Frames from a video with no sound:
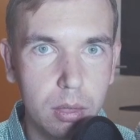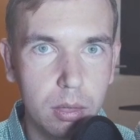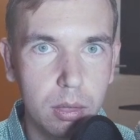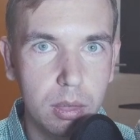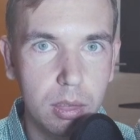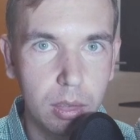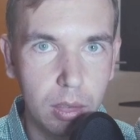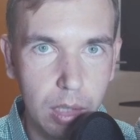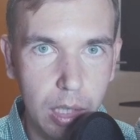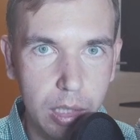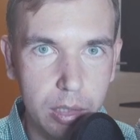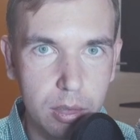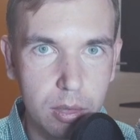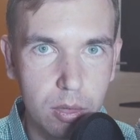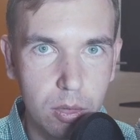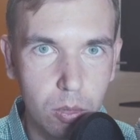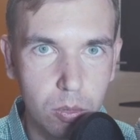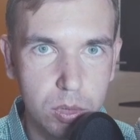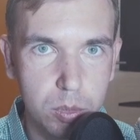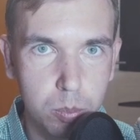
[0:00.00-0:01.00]
glad
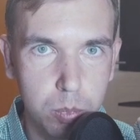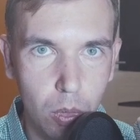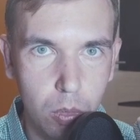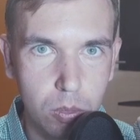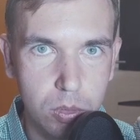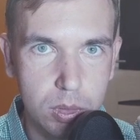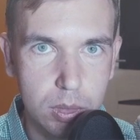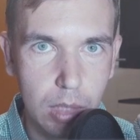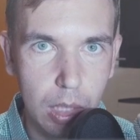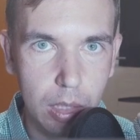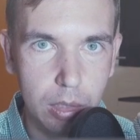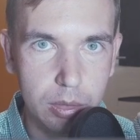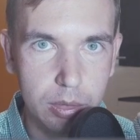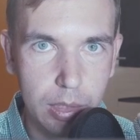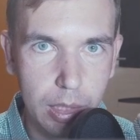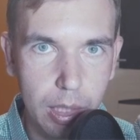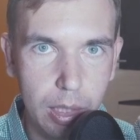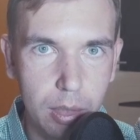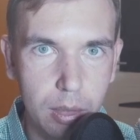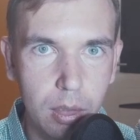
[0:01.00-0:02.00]
those posts are
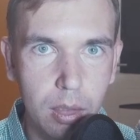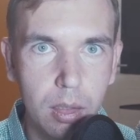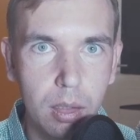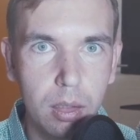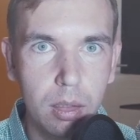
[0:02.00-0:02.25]
there